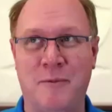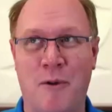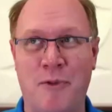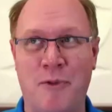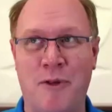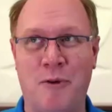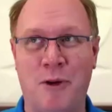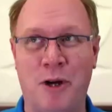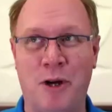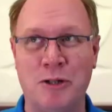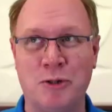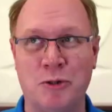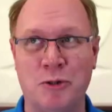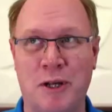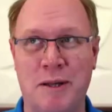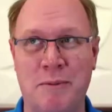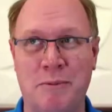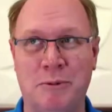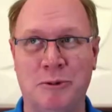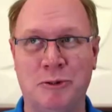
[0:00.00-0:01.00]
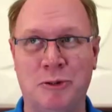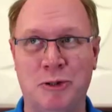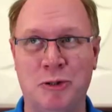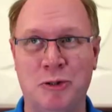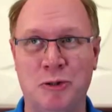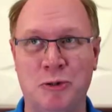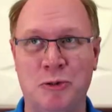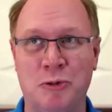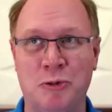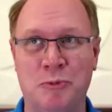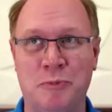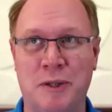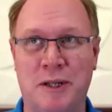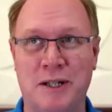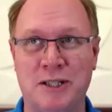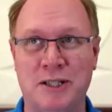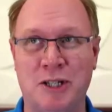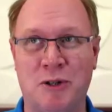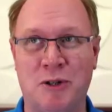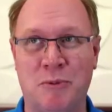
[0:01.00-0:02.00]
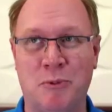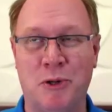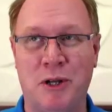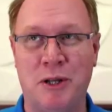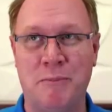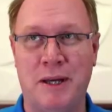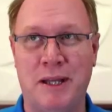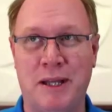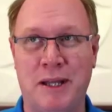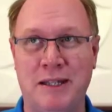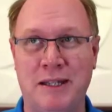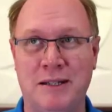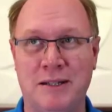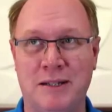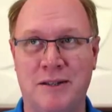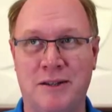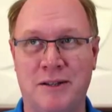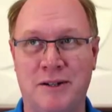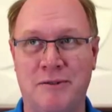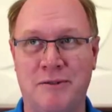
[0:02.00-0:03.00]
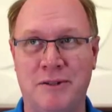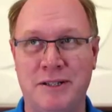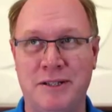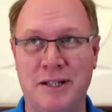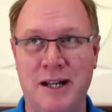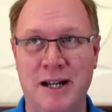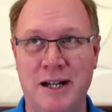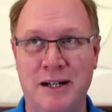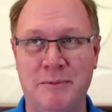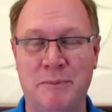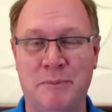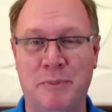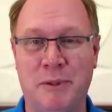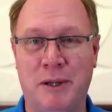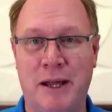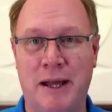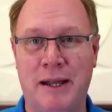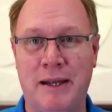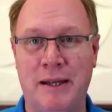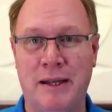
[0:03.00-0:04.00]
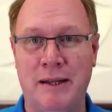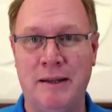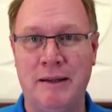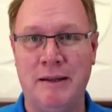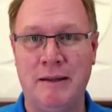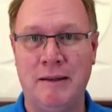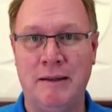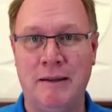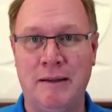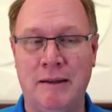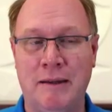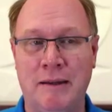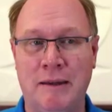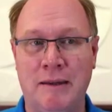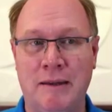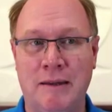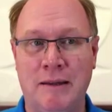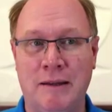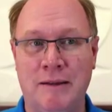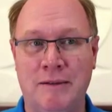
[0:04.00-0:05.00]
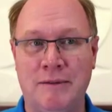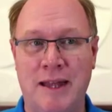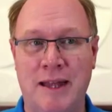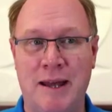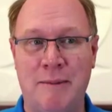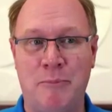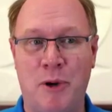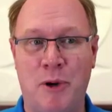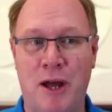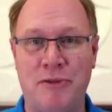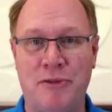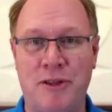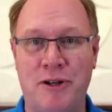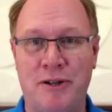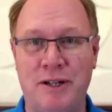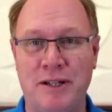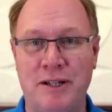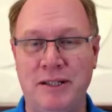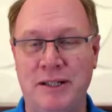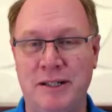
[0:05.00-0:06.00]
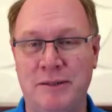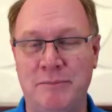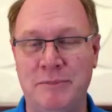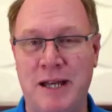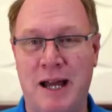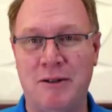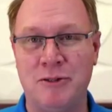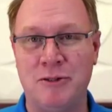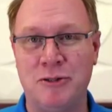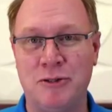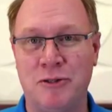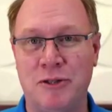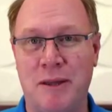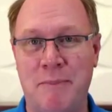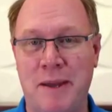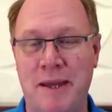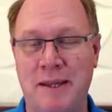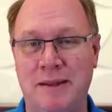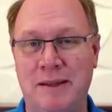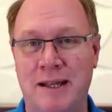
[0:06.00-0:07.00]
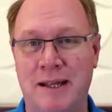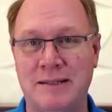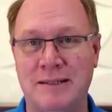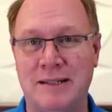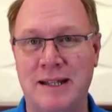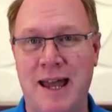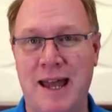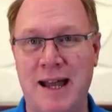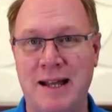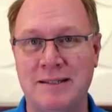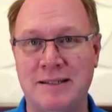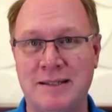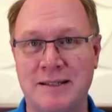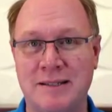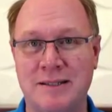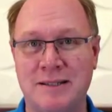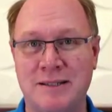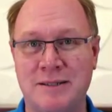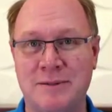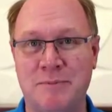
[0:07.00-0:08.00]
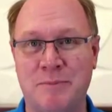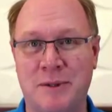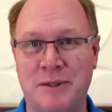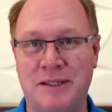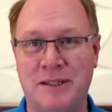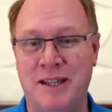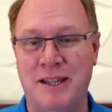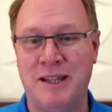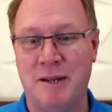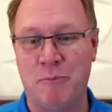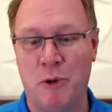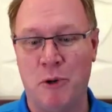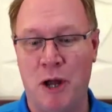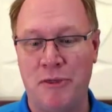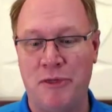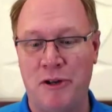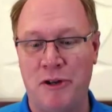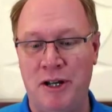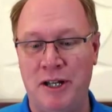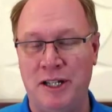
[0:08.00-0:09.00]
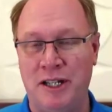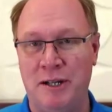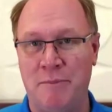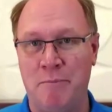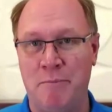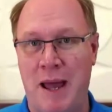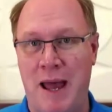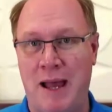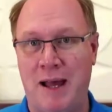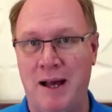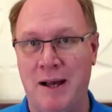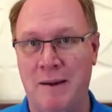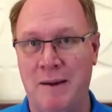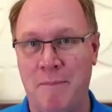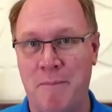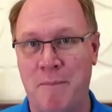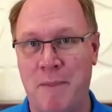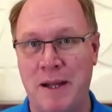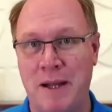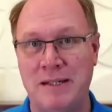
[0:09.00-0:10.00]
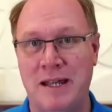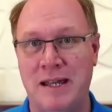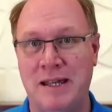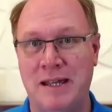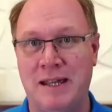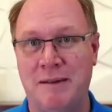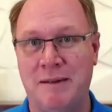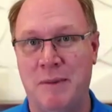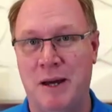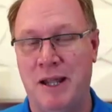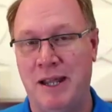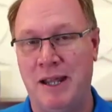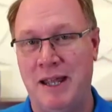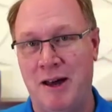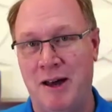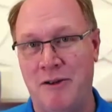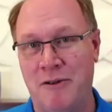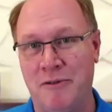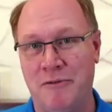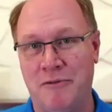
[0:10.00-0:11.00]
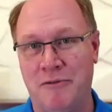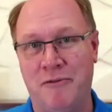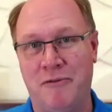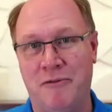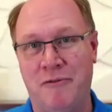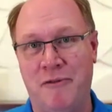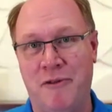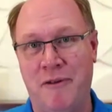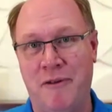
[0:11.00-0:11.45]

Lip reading: they were also able to, because they were putting money into their retirement plan, that brought their income down. So they paid less taxes, but then they brought their income back up by taking money out of